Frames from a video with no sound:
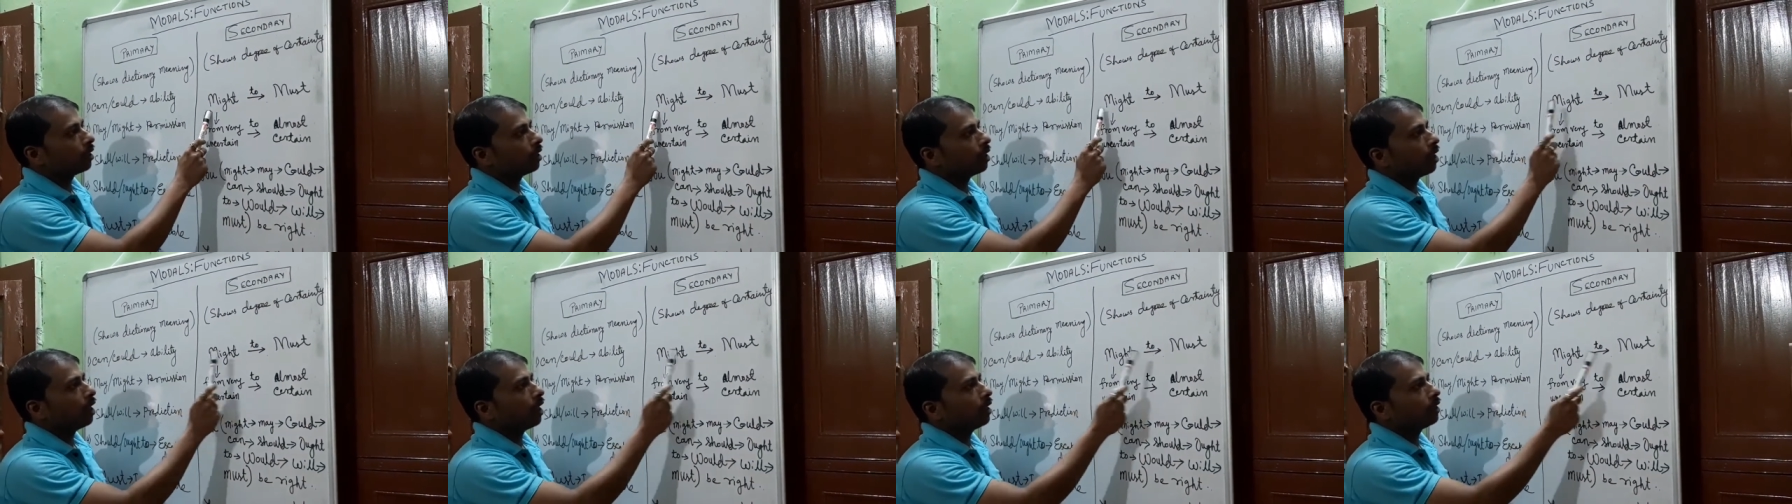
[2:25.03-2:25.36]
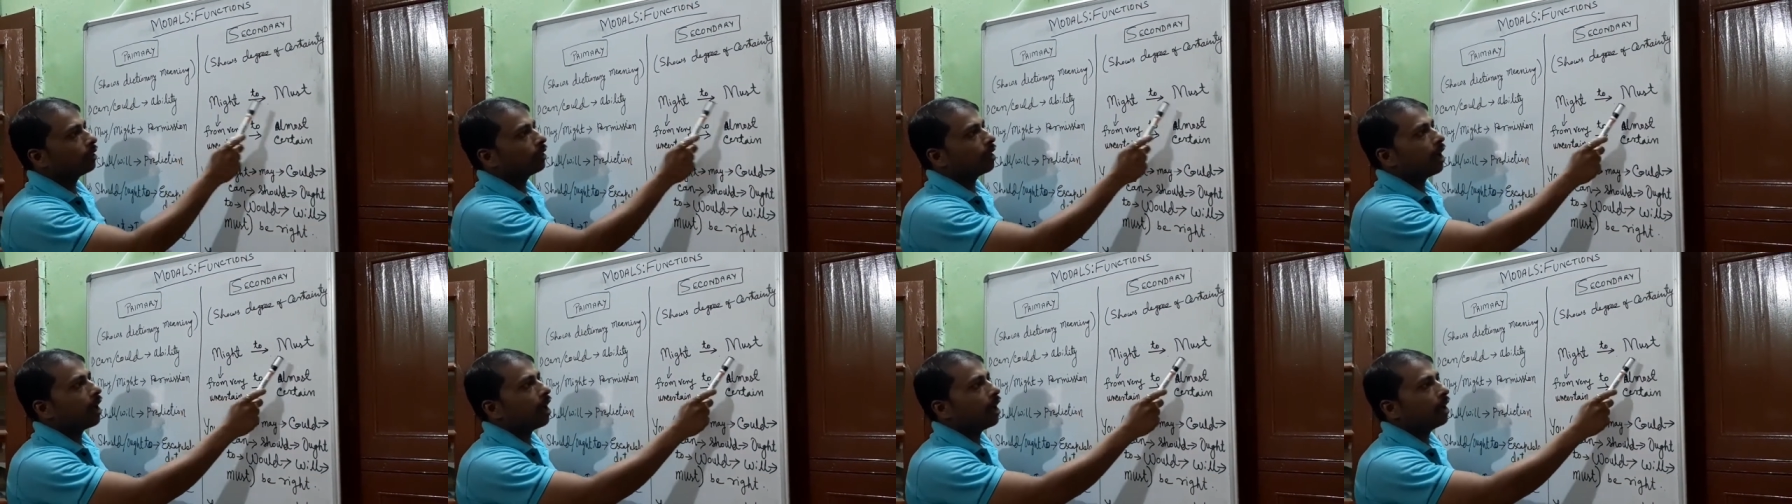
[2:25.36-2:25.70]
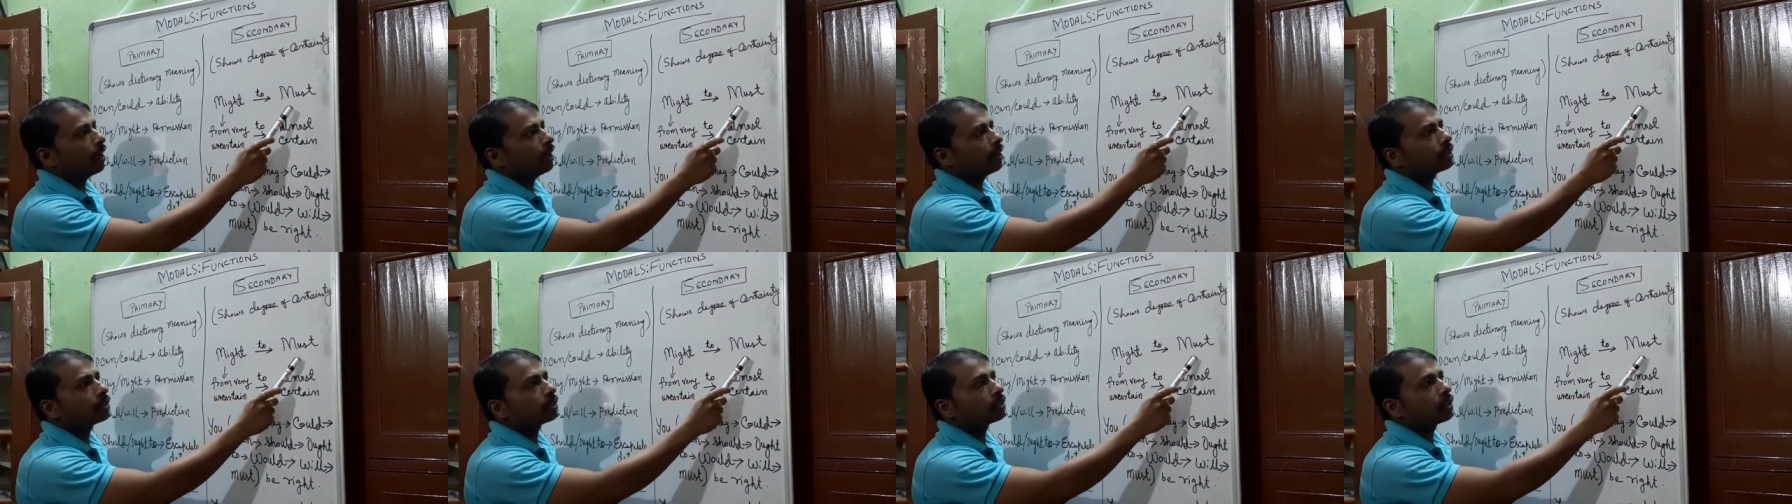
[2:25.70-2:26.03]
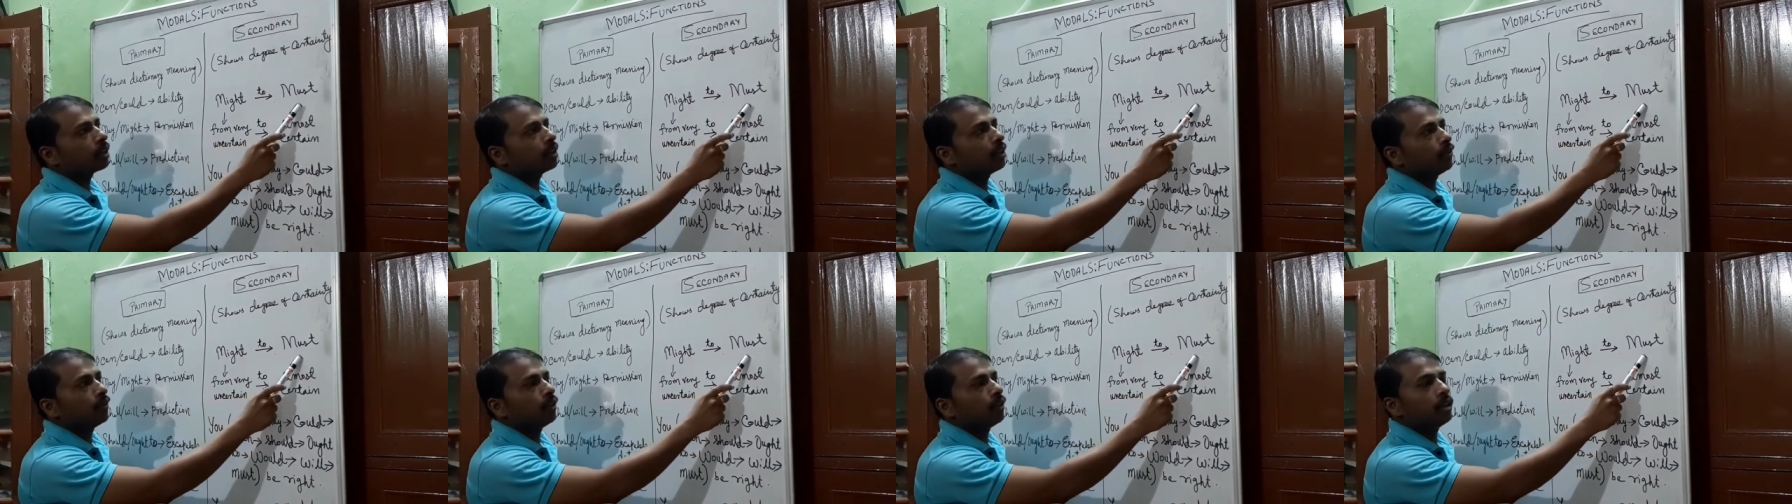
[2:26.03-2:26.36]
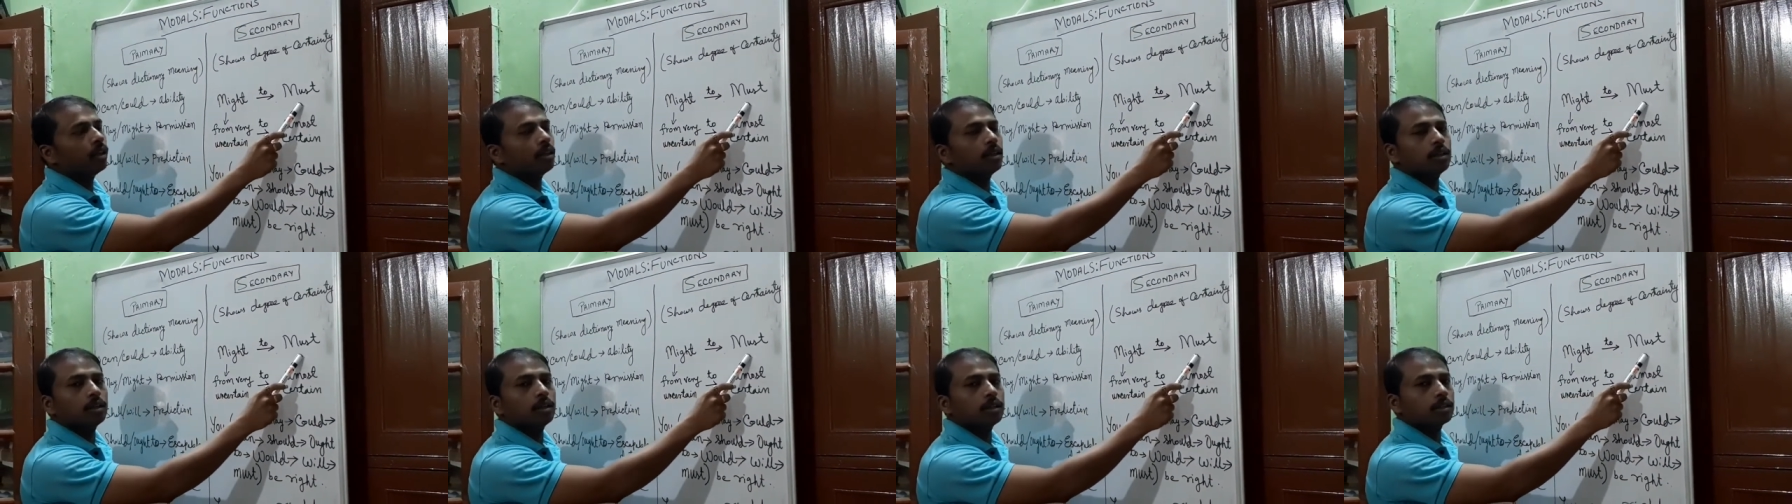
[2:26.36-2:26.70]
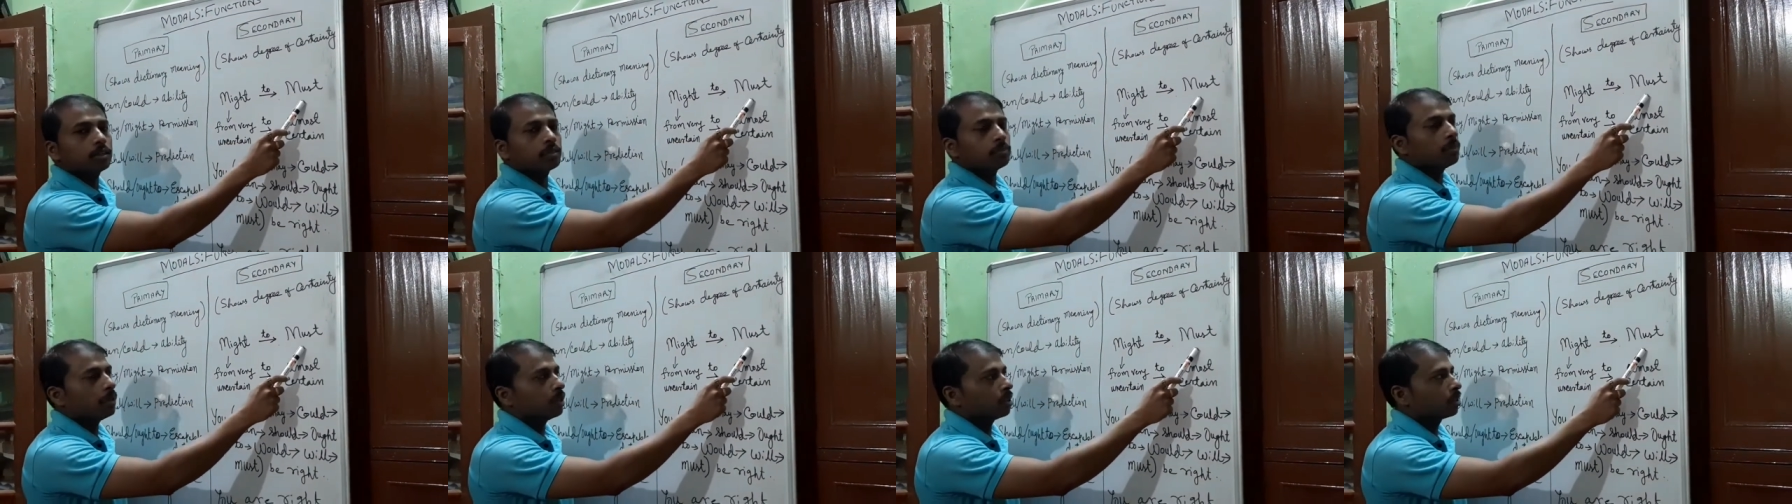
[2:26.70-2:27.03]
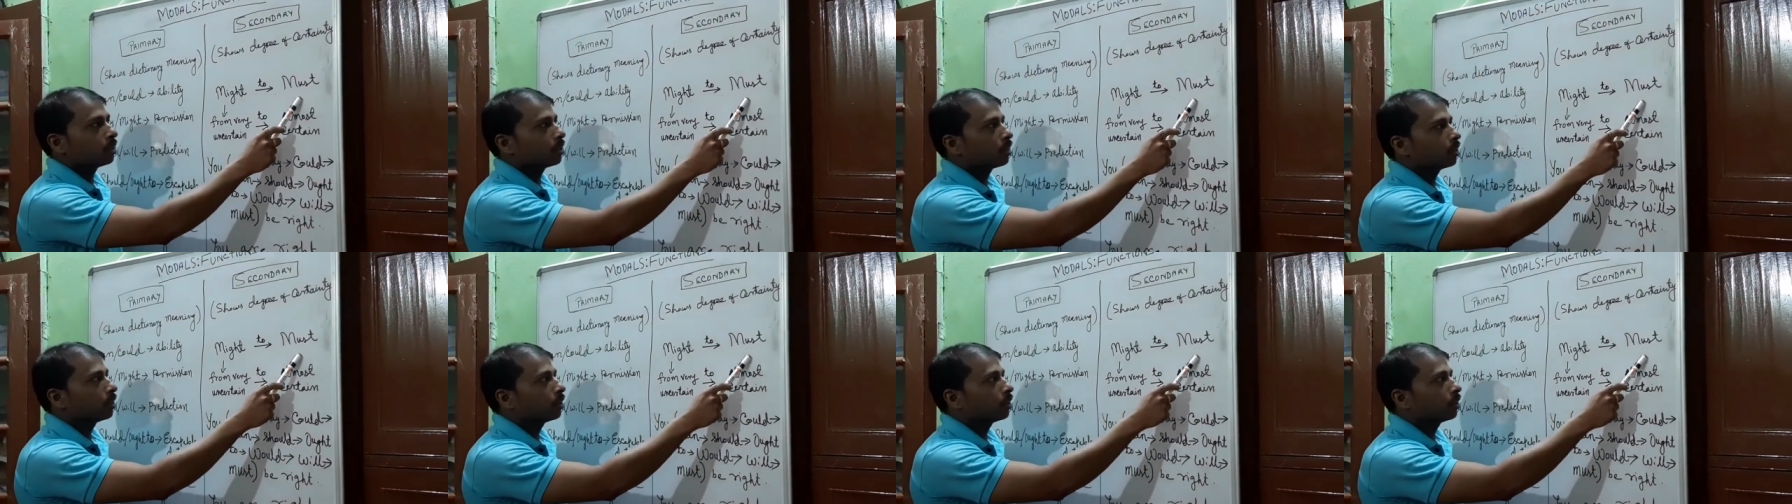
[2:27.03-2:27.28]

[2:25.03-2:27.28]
and the highest level is must.